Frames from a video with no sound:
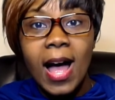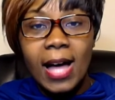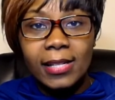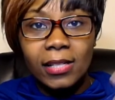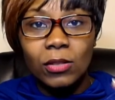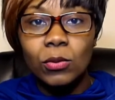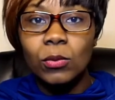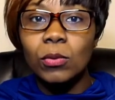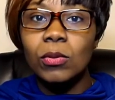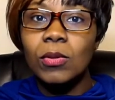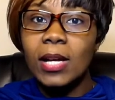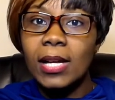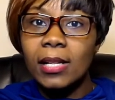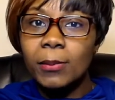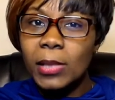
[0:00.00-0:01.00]
I say, "Oh,
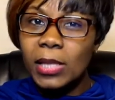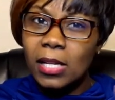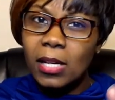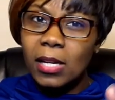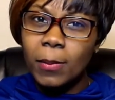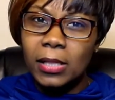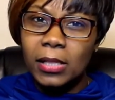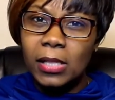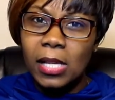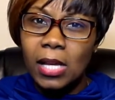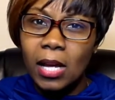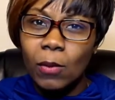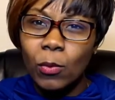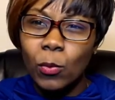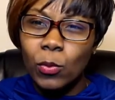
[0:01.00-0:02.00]
okay, let me think about
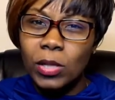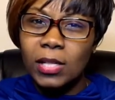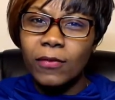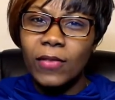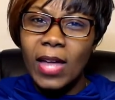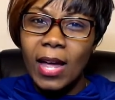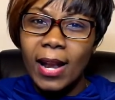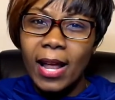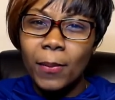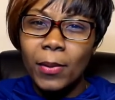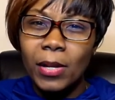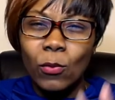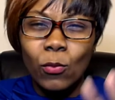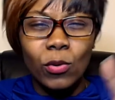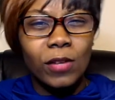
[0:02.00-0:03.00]
that. Well, what if that happened
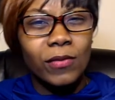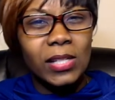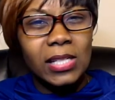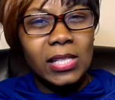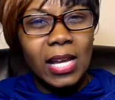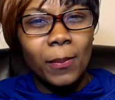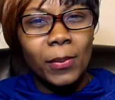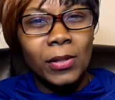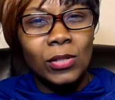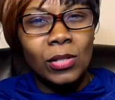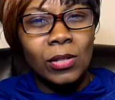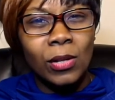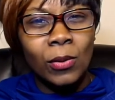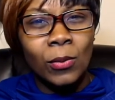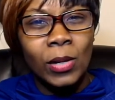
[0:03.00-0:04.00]
and what if this happened,
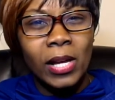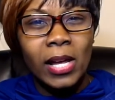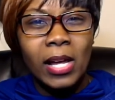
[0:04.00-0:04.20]
you know?"